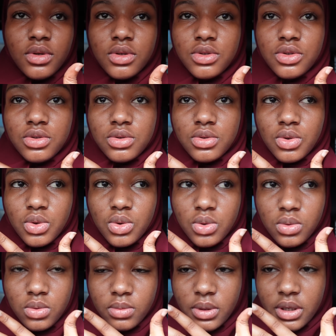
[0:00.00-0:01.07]

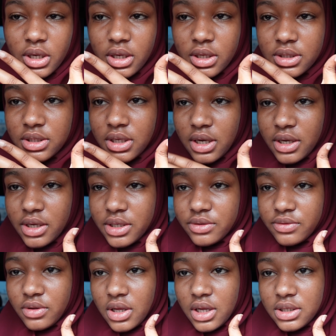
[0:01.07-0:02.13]
So my tire is
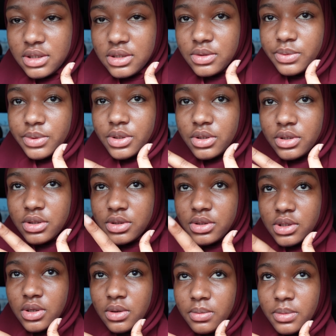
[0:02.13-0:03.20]
flat, so we're gonna
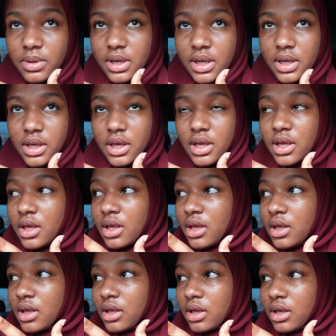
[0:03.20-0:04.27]
stop by
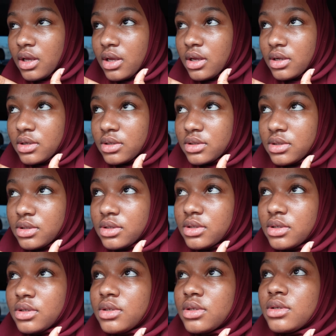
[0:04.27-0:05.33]
and
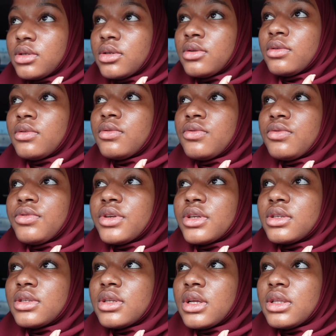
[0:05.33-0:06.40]

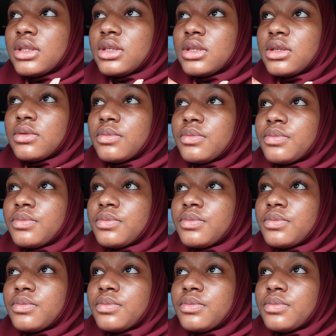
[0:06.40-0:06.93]
fix it.